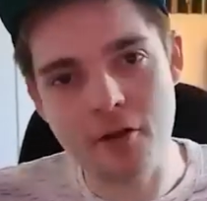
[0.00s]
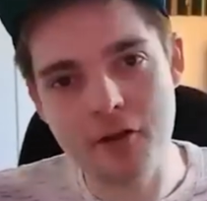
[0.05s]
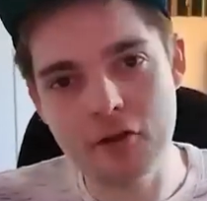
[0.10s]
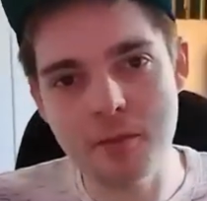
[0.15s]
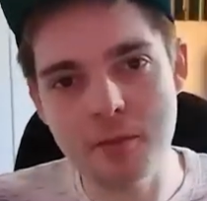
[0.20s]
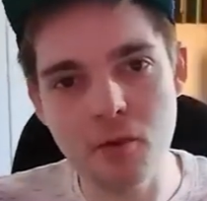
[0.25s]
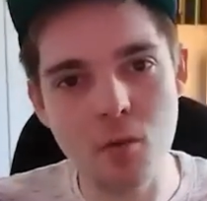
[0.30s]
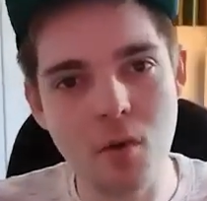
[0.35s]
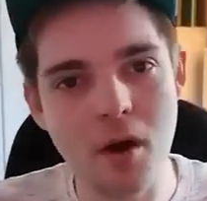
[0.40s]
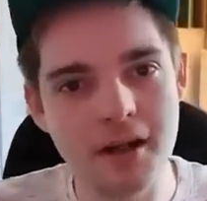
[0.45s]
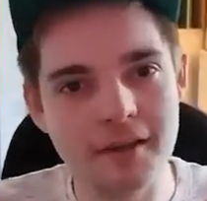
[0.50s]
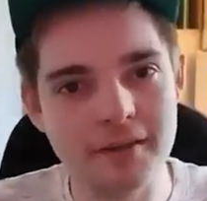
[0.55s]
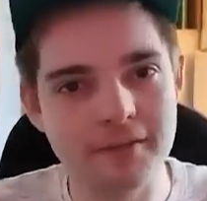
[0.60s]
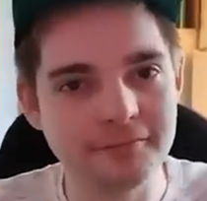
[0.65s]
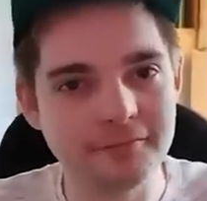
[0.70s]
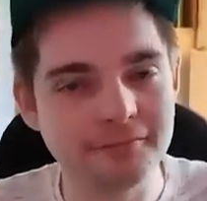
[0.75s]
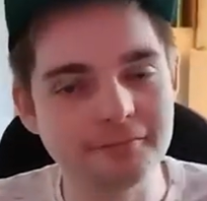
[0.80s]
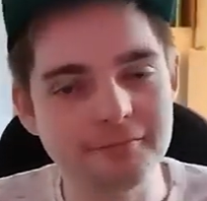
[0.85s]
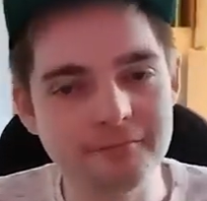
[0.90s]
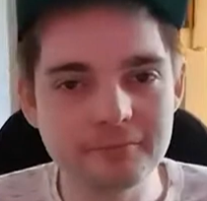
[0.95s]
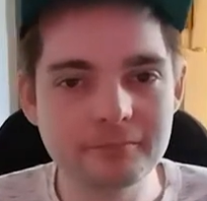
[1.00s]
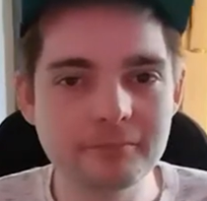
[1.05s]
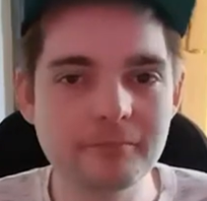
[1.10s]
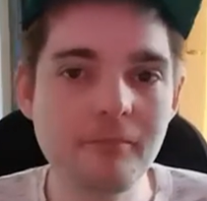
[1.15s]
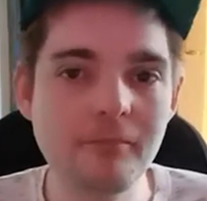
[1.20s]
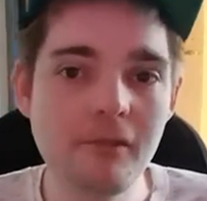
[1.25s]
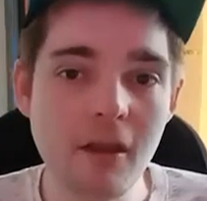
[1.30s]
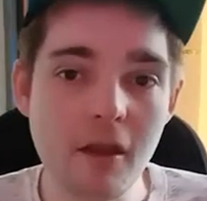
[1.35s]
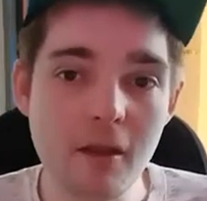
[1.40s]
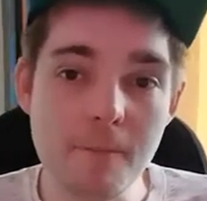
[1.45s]
Number one,
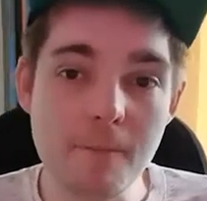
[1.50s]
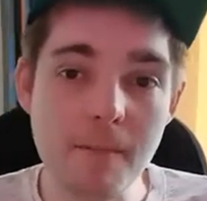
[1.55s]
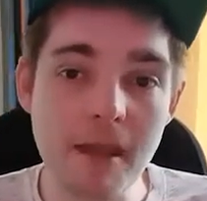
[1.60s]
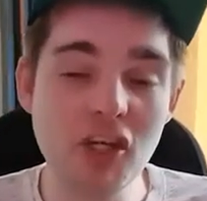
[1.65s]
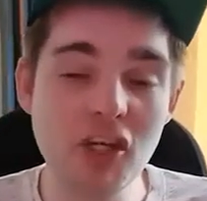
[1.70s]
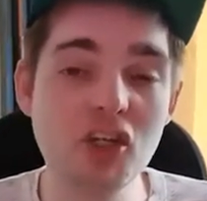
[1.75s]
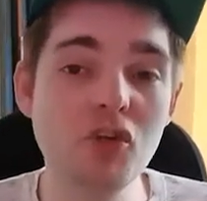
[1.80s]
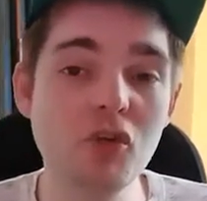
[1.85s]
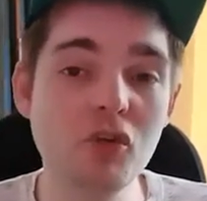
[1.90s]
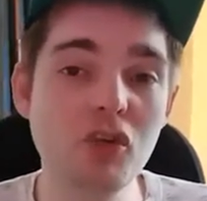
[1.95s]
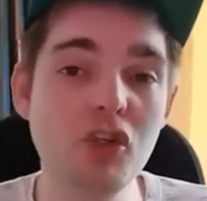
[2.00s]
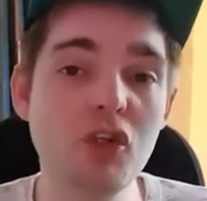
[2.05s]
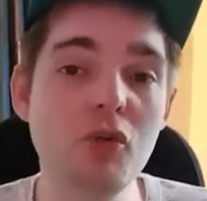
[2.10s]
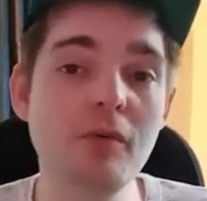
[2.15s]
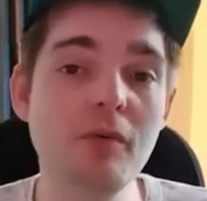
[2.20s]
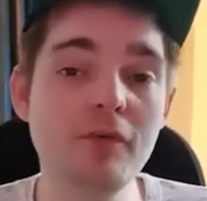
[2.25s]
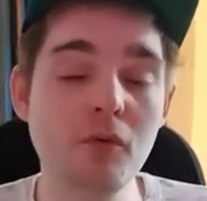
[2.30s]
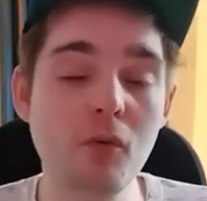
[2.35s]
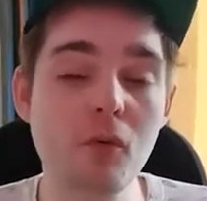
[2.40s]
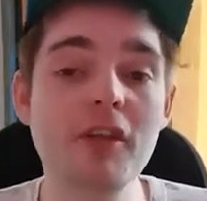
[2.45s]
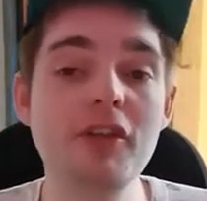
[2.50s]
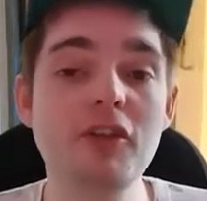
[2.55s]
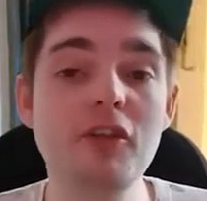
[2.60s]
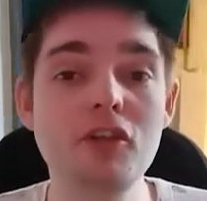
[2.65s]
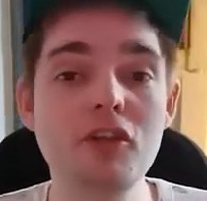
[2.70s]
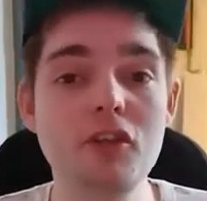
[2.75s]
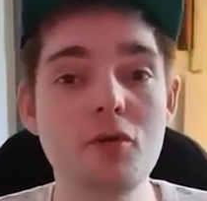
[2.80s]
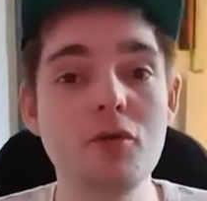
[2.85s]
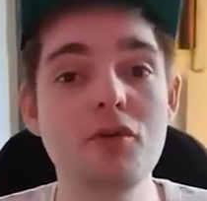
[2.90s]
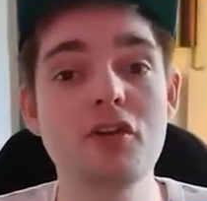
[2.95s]
make sure that you avoid
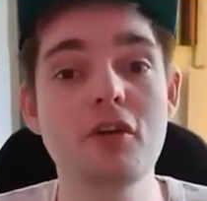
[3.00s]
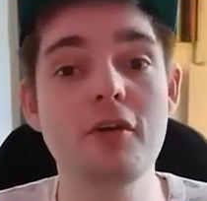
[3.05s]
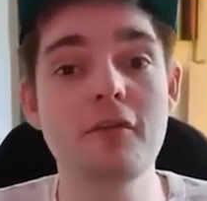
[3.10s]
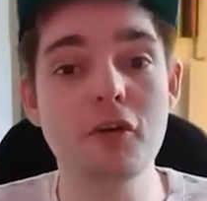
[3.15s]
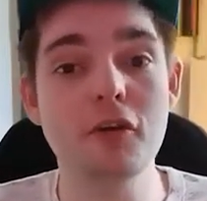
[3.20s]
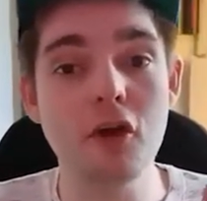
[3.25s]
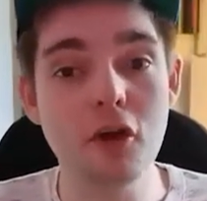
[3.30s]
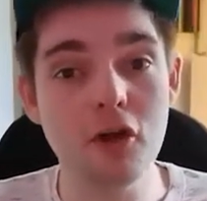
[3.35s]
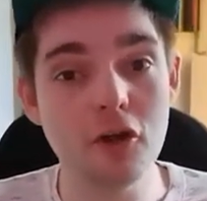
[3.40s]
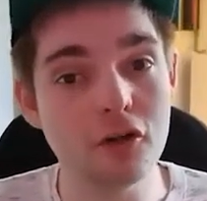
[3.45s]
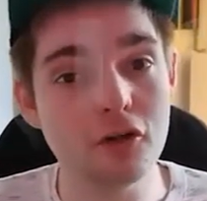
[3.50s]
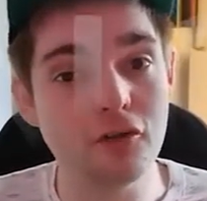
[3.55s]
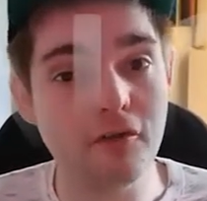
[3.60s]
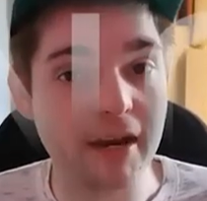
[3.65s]
the use of color